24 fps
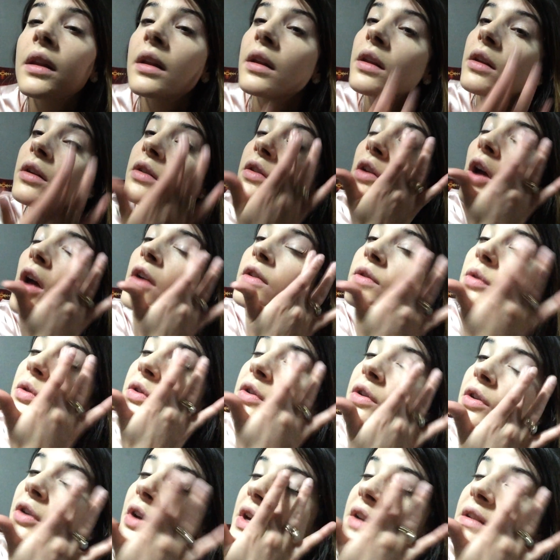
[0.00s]
there's all sorts
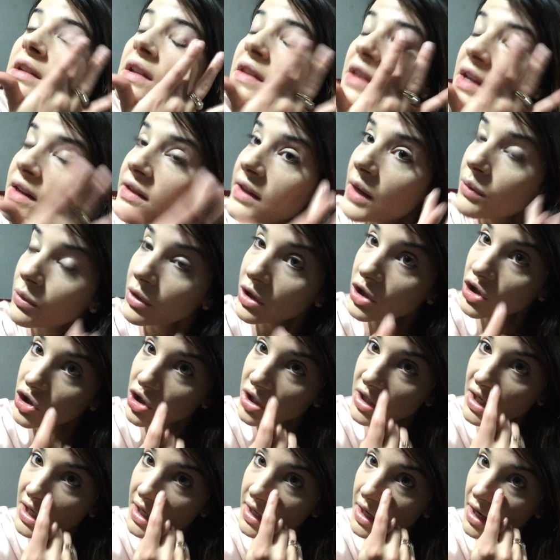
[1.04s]
of crazy things. I really
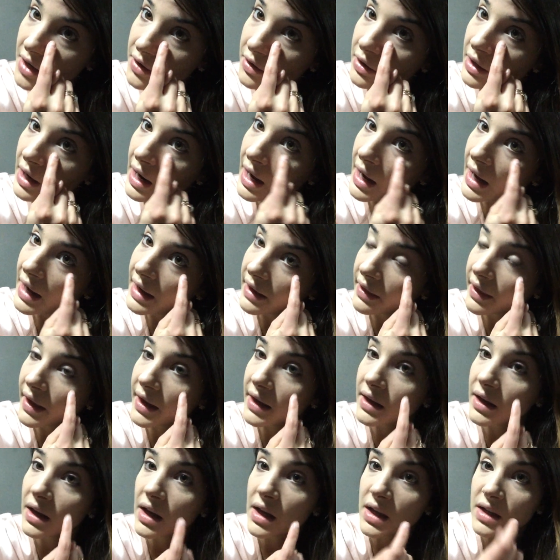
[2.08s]
should get an under eye
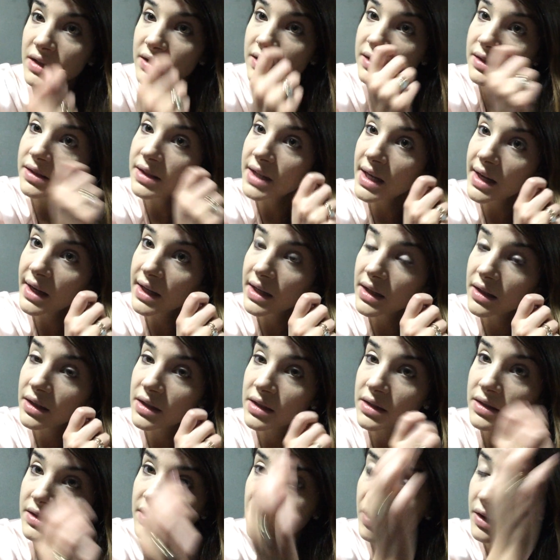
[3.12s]
like stick
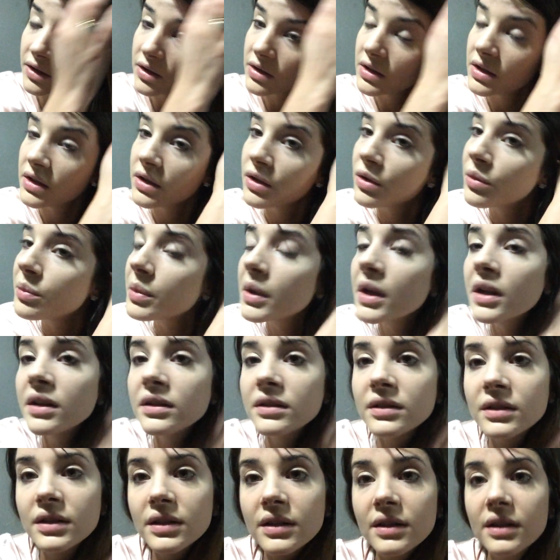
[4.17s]
concealer too, but
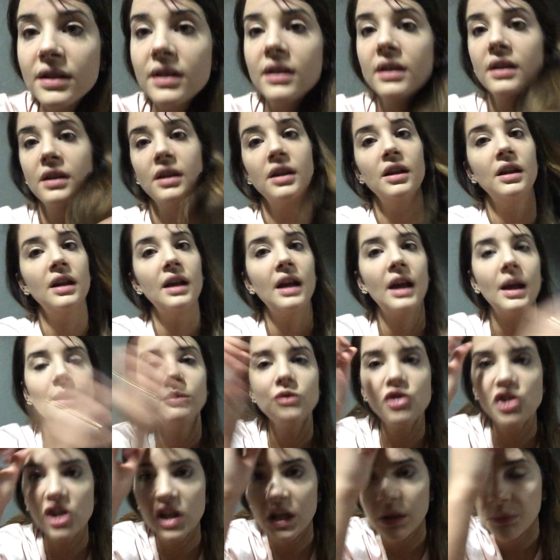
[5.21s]
I'm
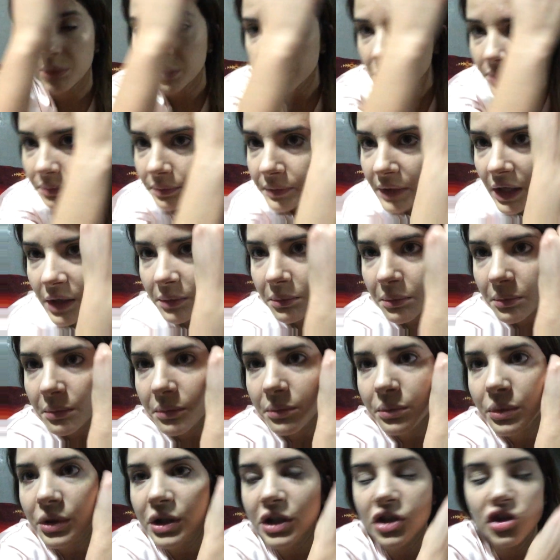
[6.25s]
cheap. I'm
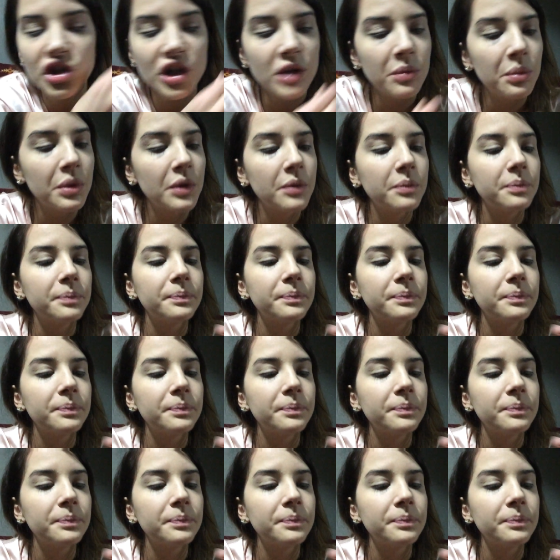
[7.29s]
pretty cheap.